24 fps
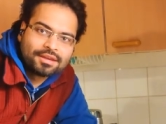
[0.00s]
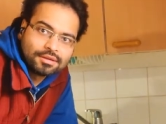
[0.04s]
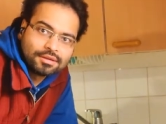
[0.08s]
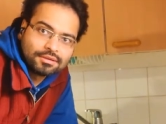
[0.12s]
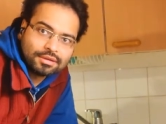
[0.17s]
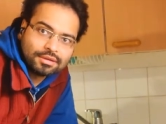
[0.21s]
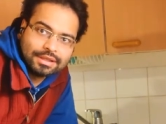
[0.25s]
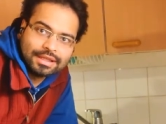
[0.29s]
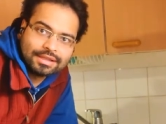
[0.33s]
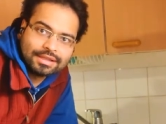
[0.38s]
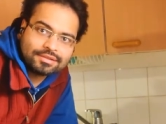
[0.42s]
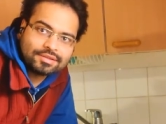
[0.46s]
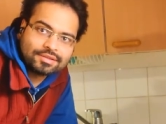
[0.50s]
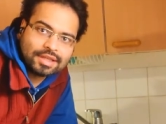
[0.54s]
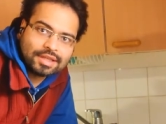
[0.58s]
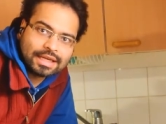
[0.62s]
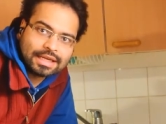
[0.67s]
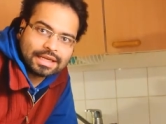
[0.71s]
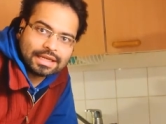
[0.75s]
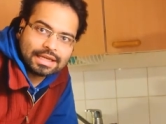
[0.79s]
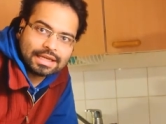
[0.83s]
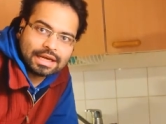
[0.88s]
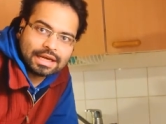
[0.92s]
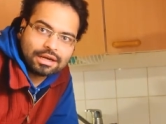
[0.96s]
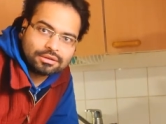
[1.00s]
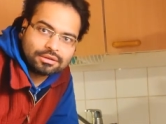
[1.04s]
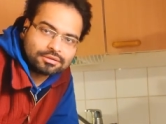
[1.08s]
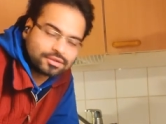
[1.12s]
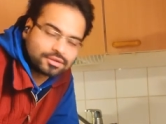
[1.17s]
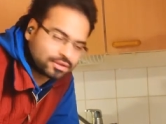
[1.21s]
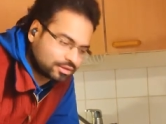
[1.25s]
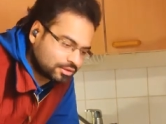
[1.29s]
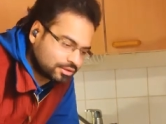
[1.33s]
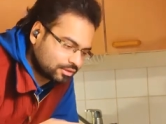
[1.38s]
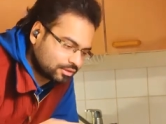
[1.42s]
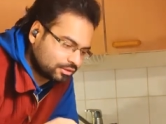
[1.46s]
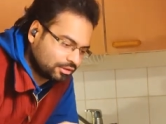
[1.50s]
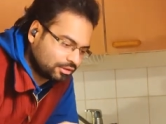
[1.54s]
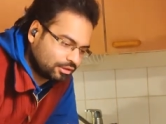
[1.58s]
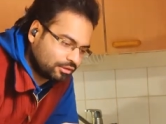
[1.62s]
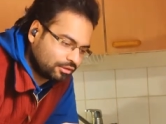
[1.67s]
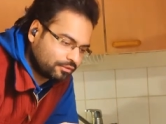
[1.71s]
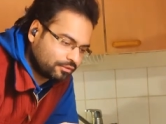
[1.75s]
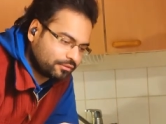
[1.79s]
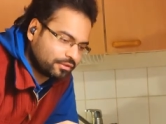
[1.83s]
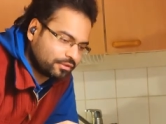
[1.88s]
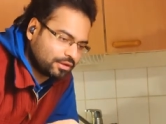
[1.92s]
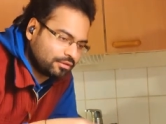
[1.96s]
So let's take it out
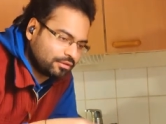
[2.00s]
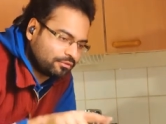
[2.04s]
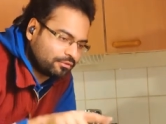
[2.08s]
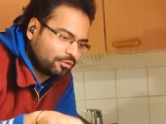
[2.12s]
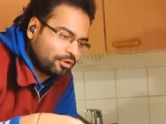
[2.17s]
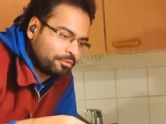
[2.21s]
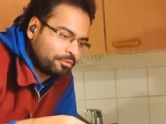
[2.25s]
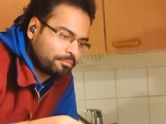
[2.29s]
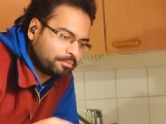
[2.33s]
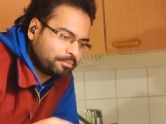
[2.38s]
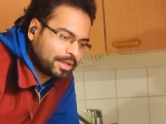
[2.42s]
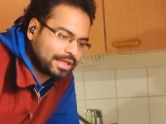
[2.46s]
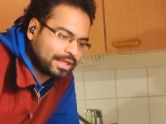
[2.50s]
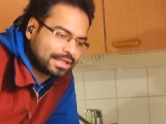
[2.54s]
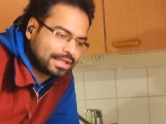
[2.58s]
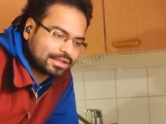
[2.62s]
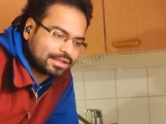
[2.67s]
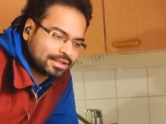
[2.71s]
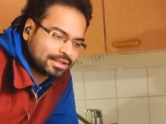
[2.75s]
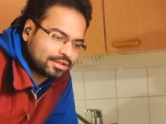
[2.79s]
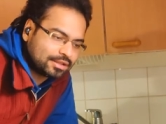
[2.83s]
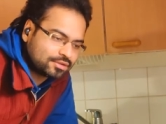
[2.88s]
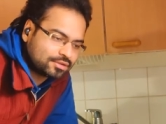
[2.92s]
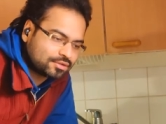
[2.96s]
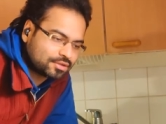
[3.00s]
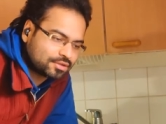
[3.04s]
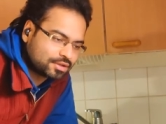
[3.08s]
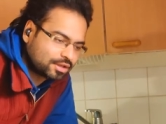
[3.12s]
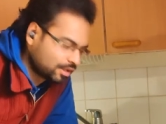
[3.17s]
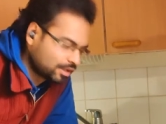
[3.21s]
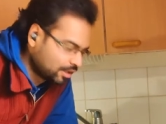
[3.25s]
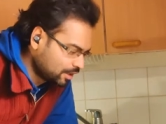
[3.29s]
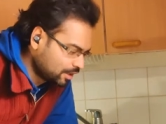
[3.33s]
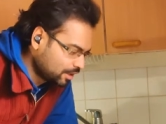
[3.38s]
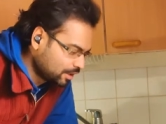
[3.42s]
of the warm baking dish,